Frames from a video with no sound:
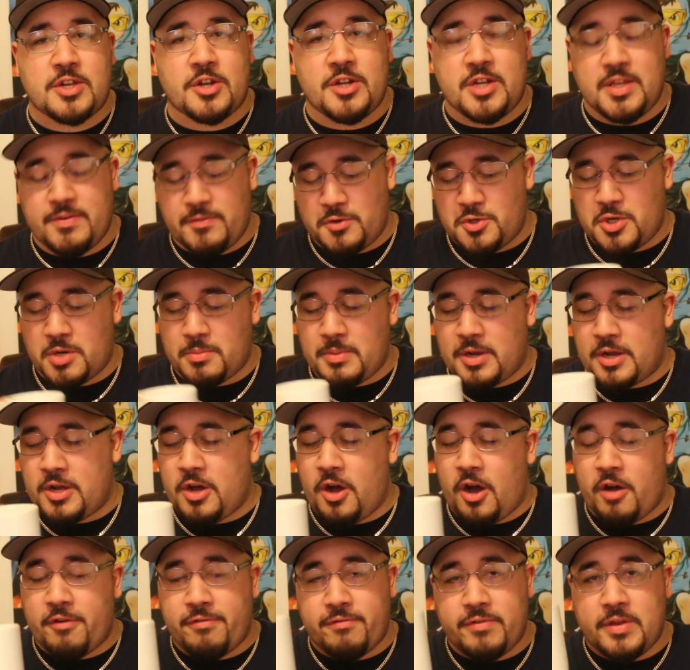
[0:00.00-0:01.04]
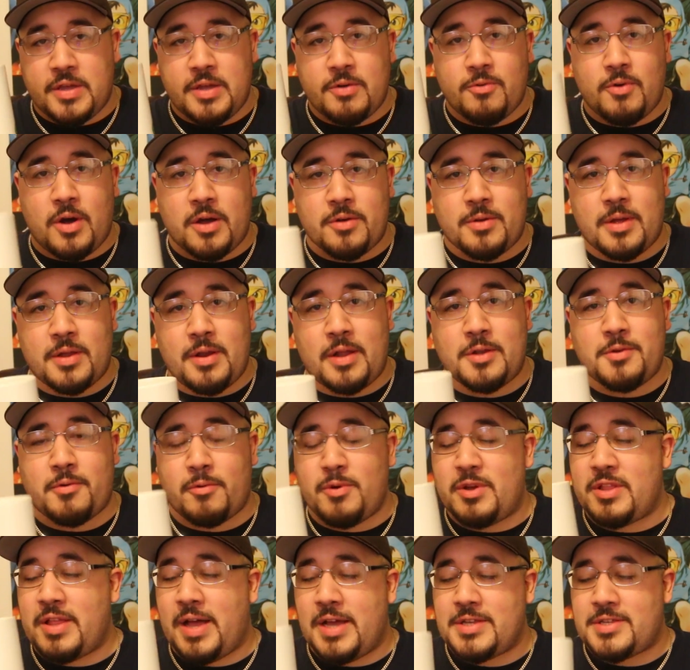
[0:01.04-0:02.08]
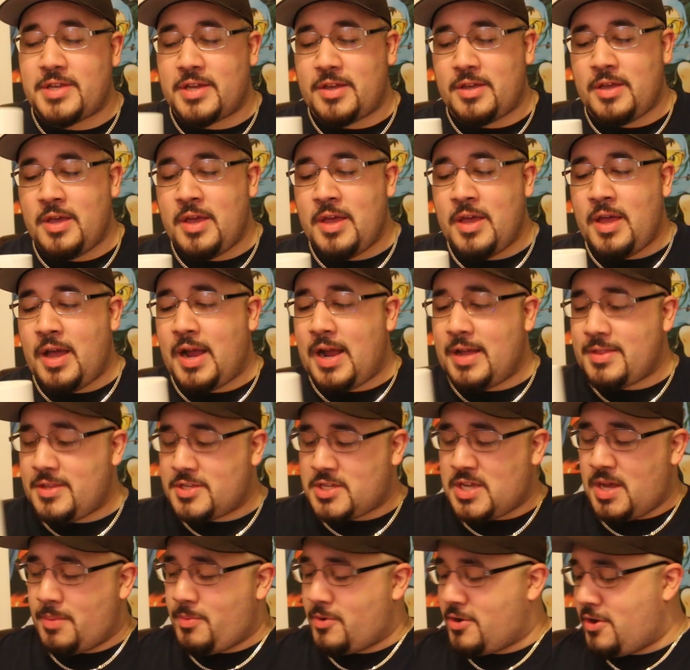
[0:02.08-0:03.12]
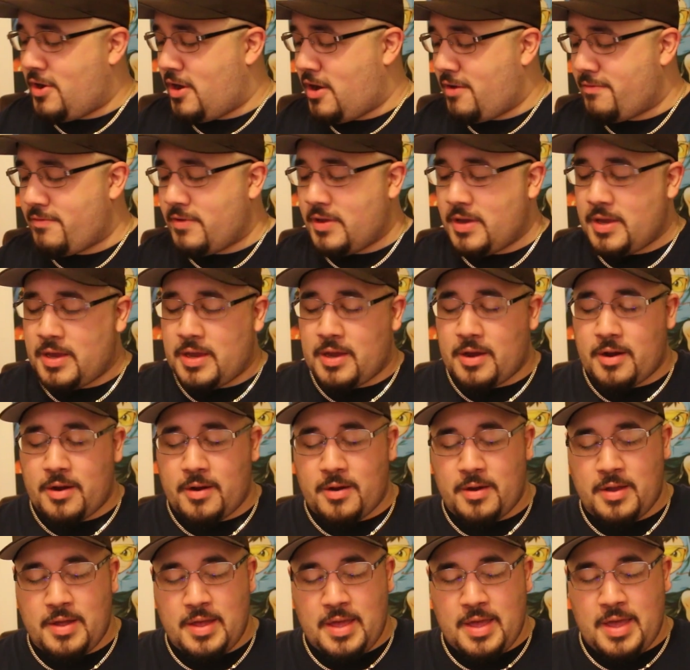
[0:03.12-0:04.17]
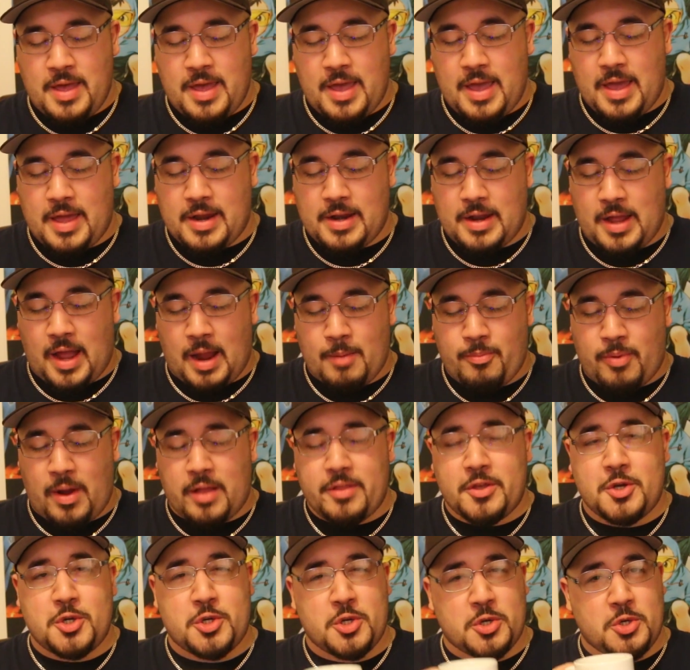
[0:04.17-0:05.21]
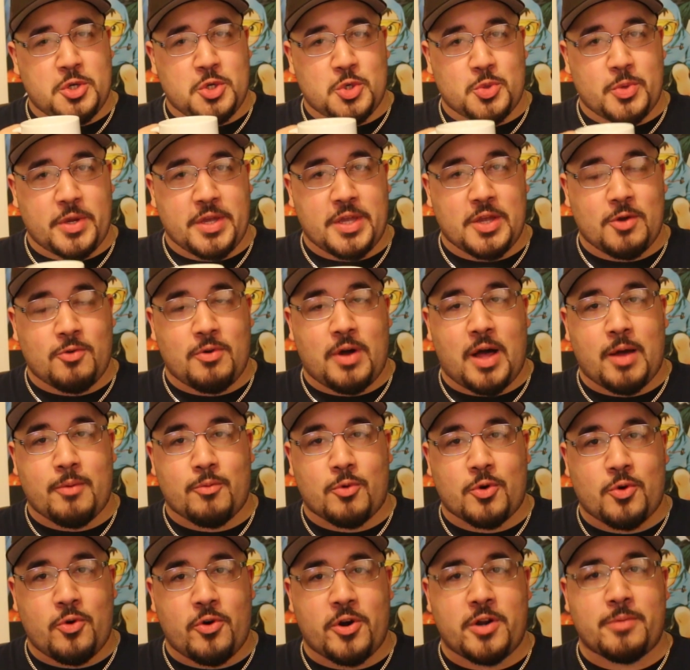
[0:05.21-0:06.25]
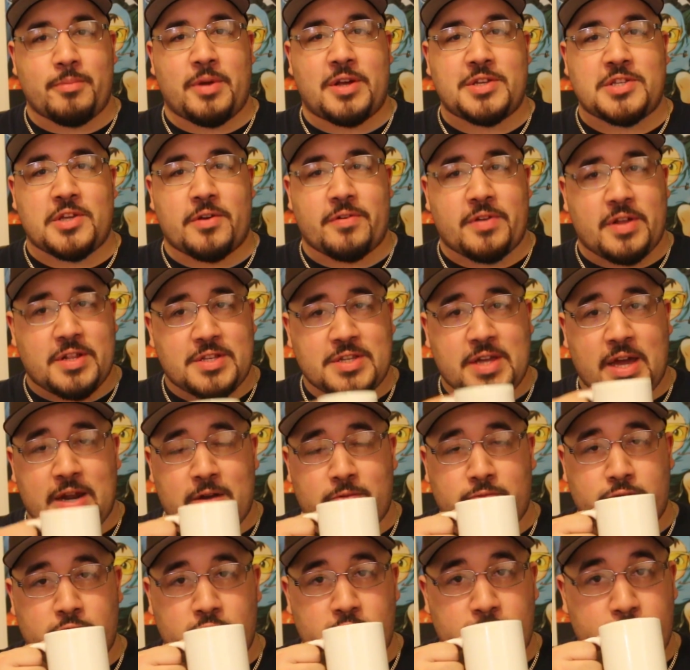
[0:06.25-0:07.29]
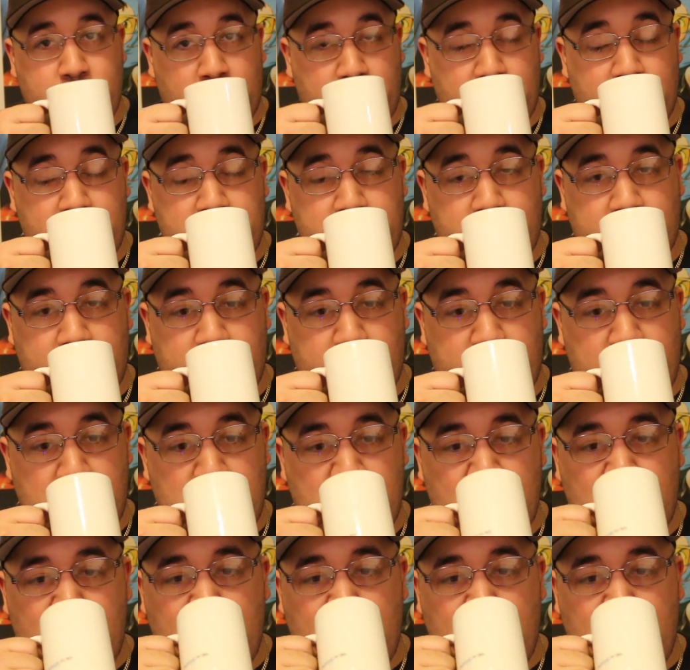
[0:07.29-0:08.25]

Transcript: Couldn't even drink my coffee while I realized, like, I got this cup of coffee here, and I probably shouldn't drink it while I'm recording myself. It's kind of rude, but I'm gonna do it anyway.